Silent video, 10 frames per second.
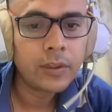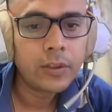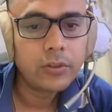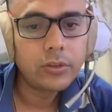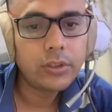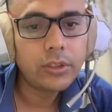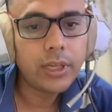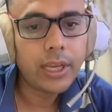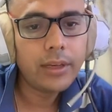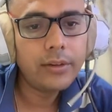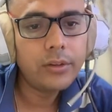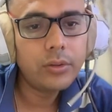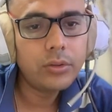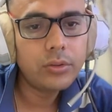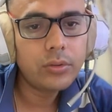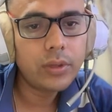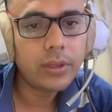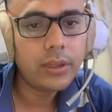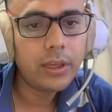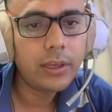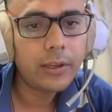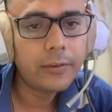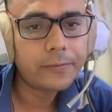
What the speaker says: So the knight goes over there.